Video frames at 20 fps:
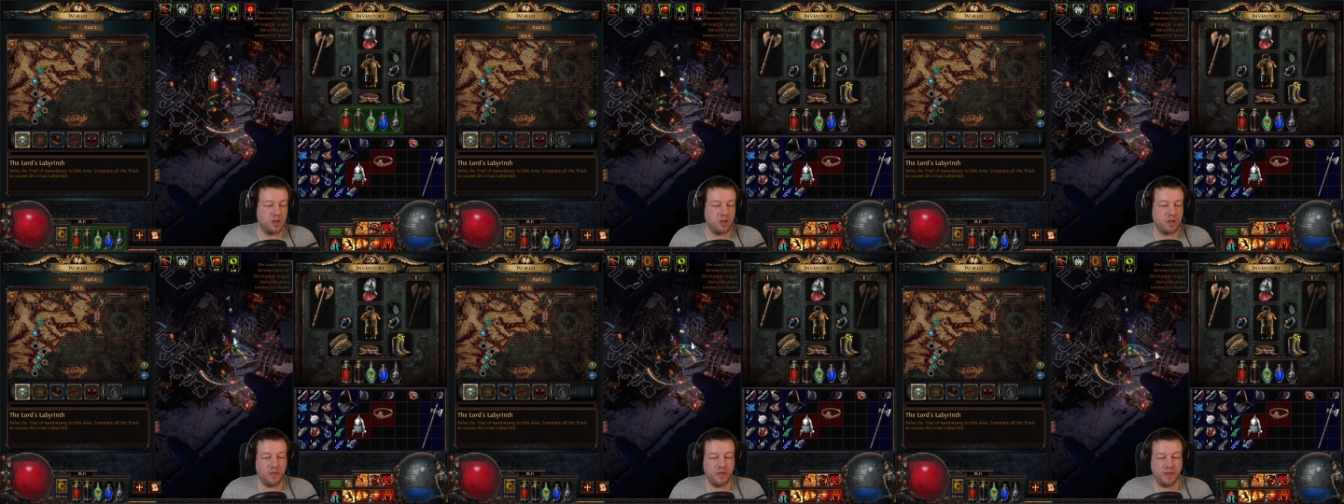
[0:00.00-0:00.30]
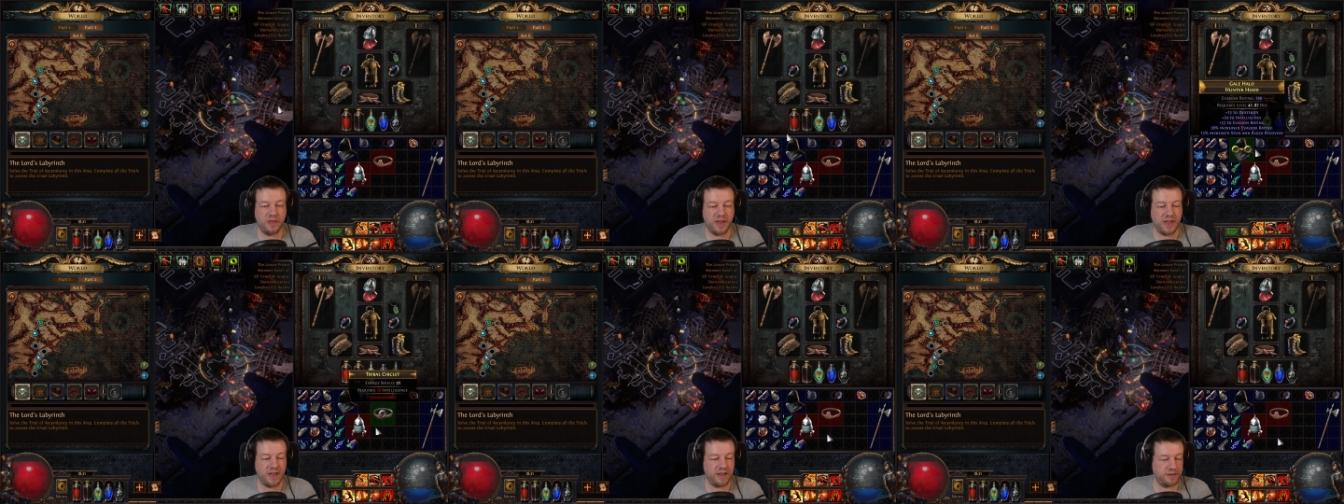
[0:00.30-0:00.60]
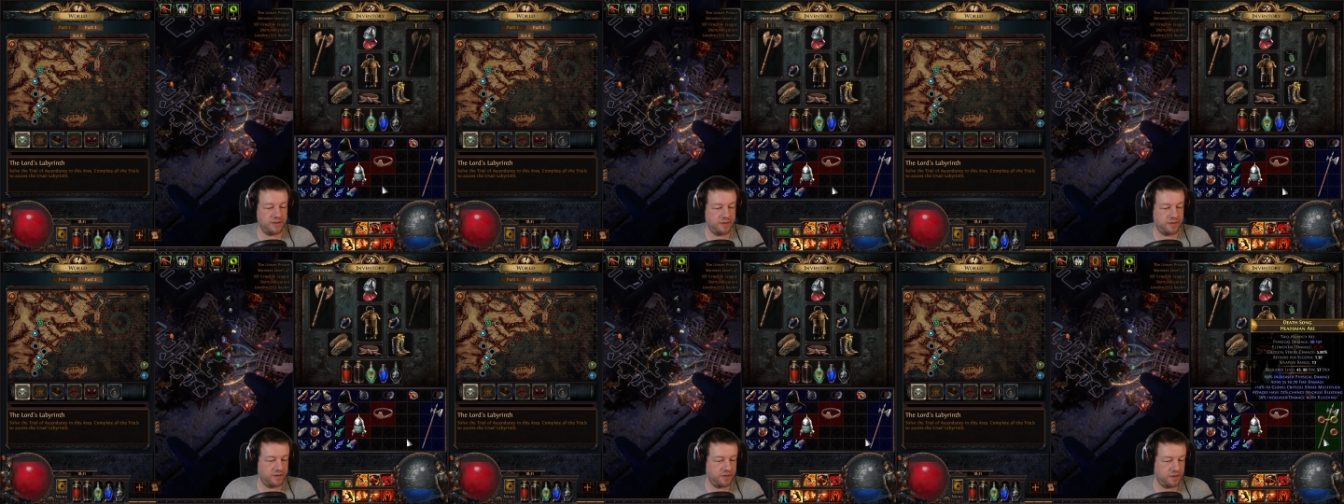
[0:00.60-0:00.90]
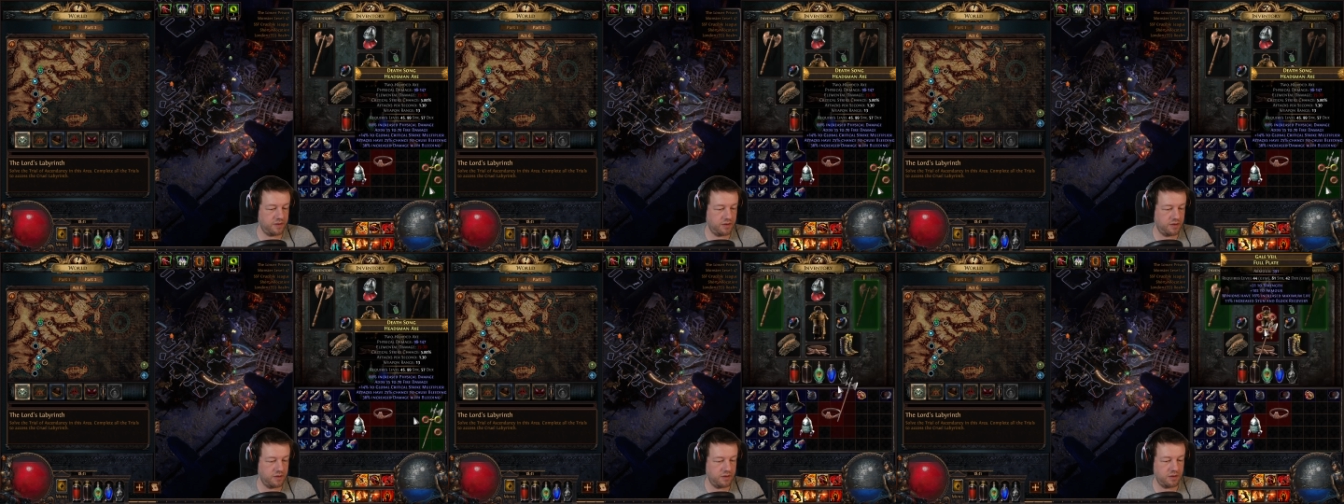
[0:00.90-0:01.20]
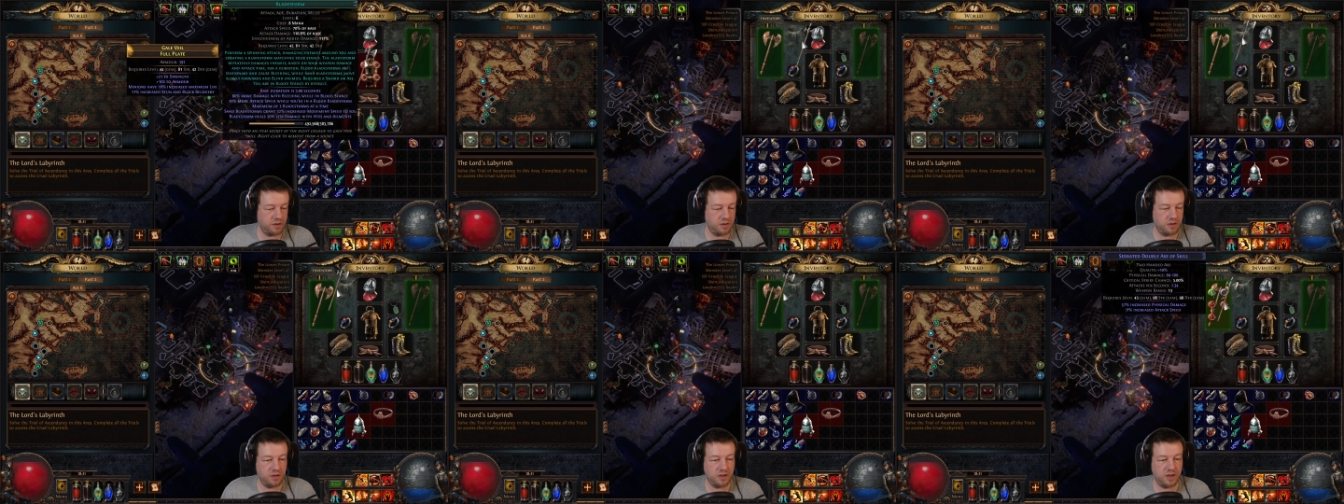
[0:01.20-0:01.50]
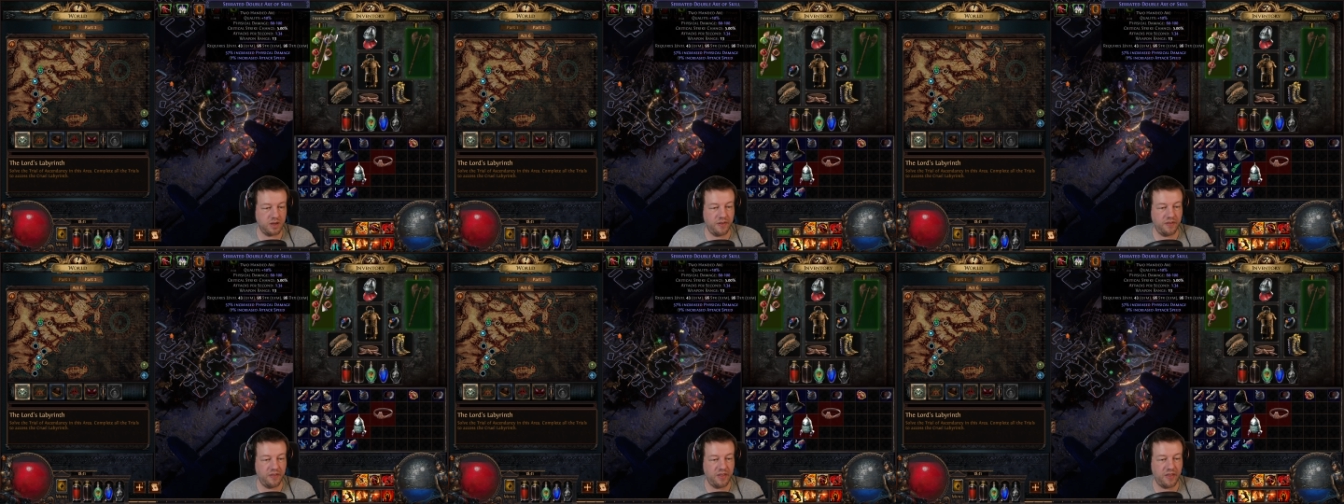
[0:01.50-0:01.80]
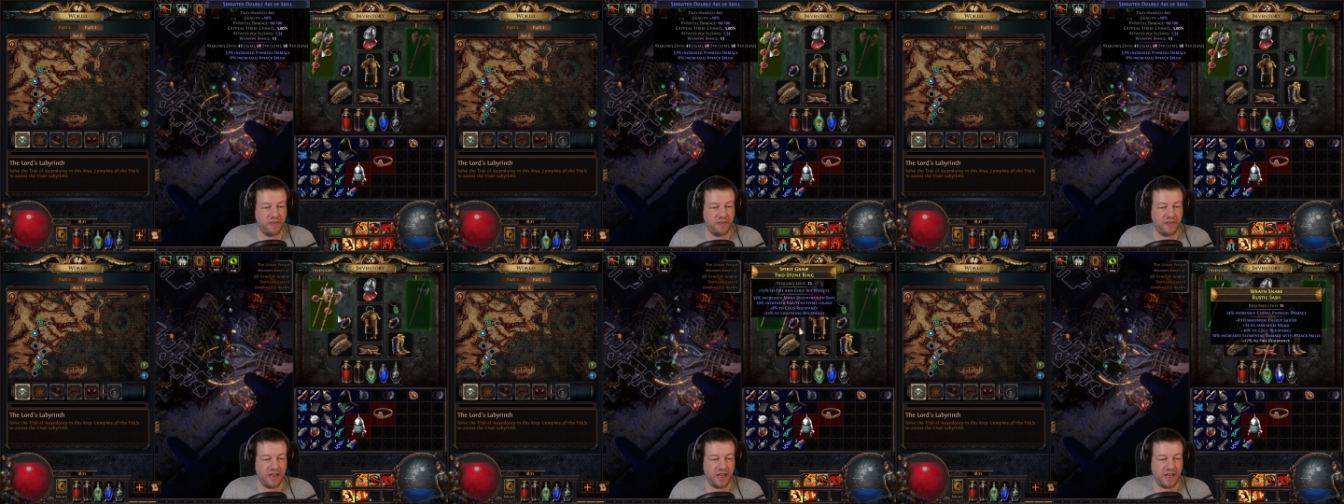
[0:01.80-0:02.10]
that, and
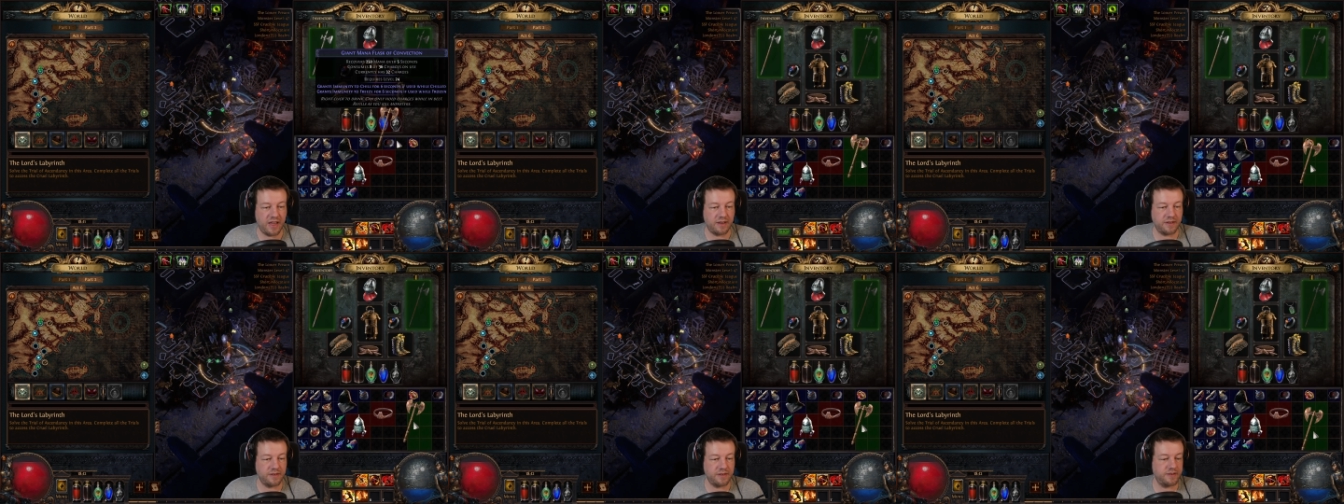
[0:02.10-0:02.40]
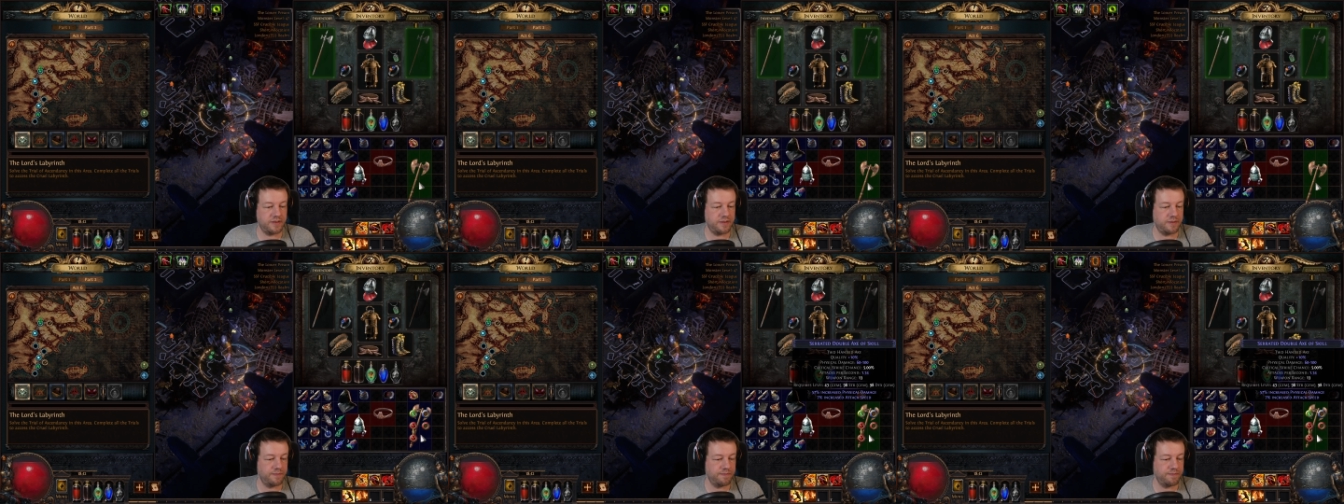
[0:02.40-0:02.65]
then the axe.